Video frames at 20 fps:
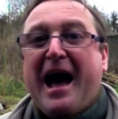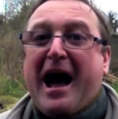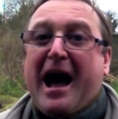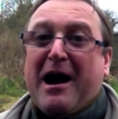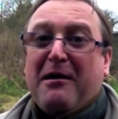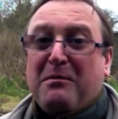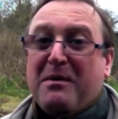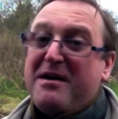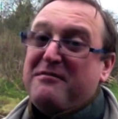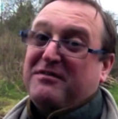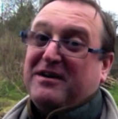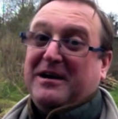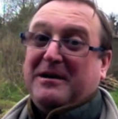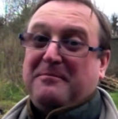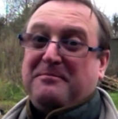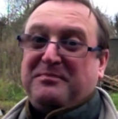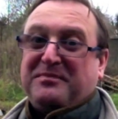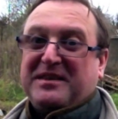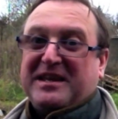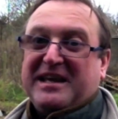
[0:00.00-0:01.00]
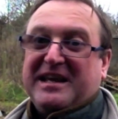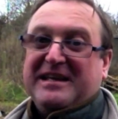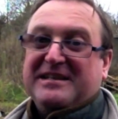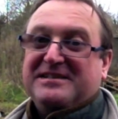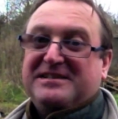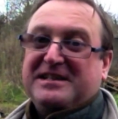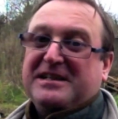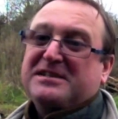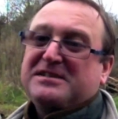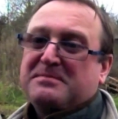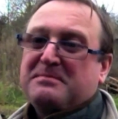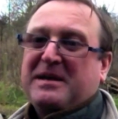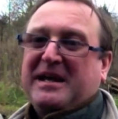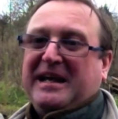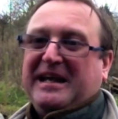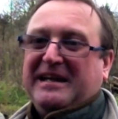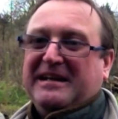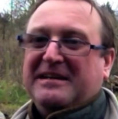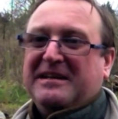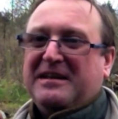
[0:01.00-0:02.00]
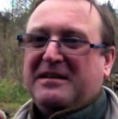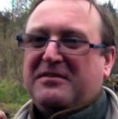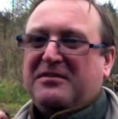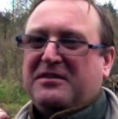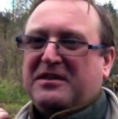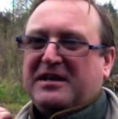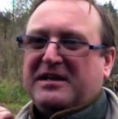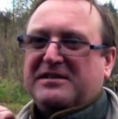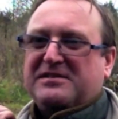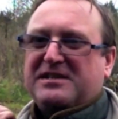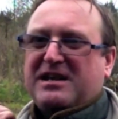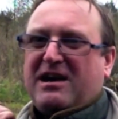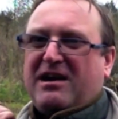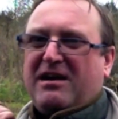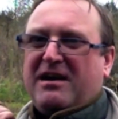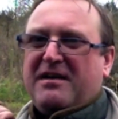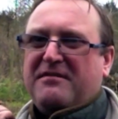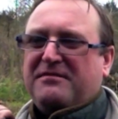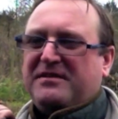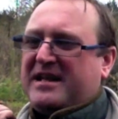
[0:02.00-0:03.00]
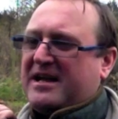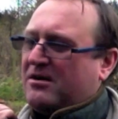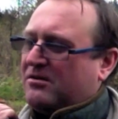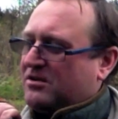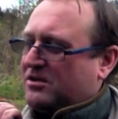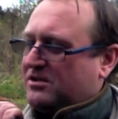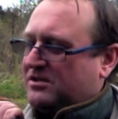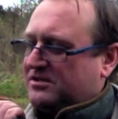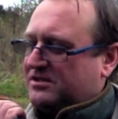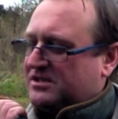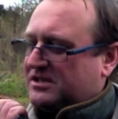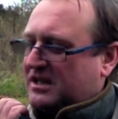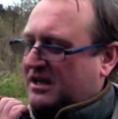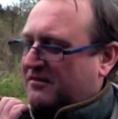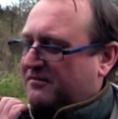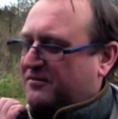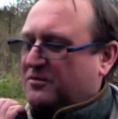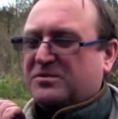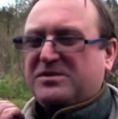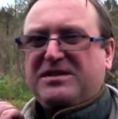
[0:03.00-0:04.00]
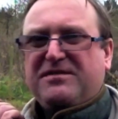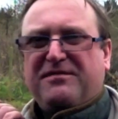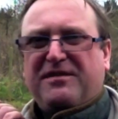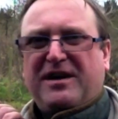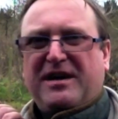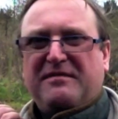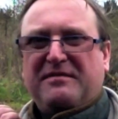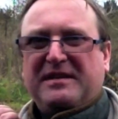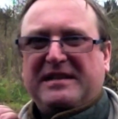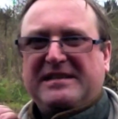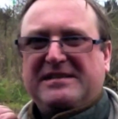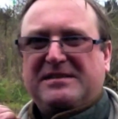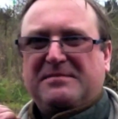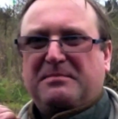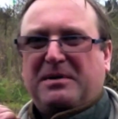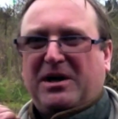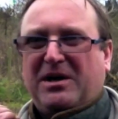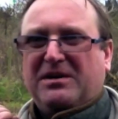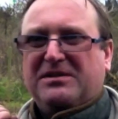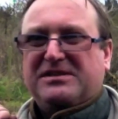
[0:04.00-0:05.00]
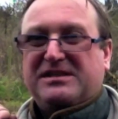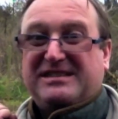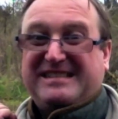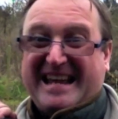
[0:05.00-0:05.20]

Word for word: However, it does mean that I've now got a 45 litre pot,